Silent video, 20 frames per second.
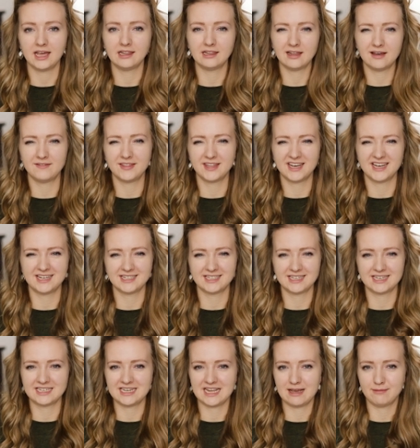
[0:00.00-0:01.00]
I love that it
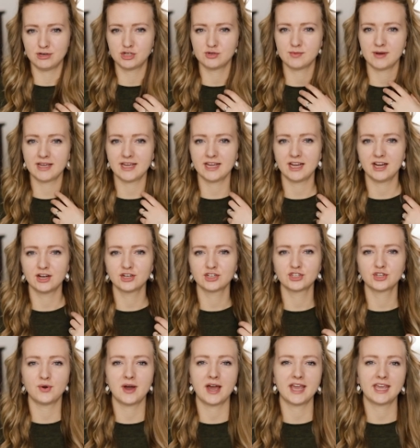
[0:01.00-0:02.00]
doesn't damage my hair,
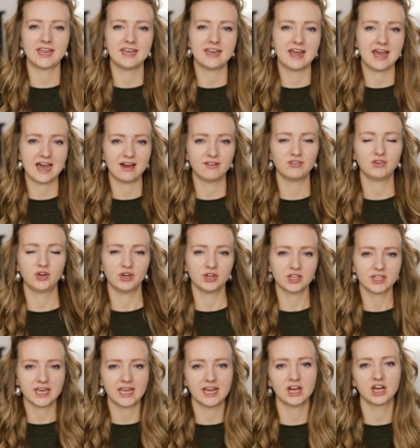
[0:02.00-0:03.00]
so I can have
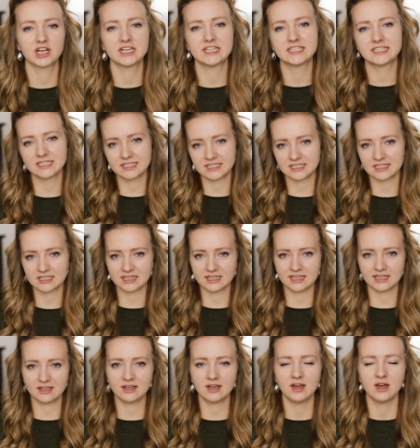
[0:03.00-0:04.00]
curly hair
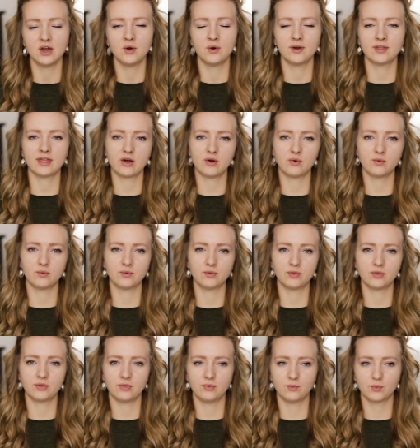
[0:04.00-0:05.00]
consistently without
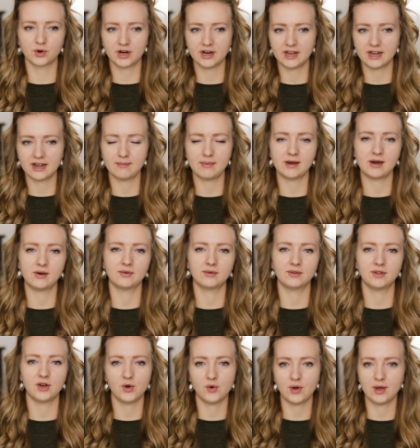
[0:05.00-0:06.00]
worrying
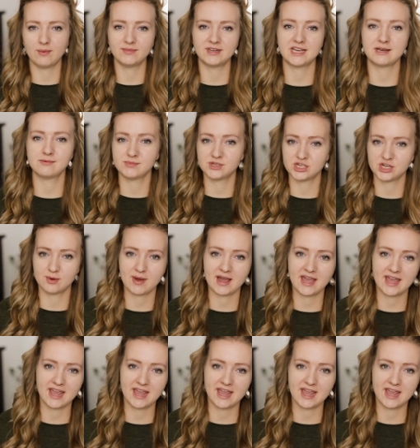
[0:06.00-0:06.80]
about, oh, I'm damaging my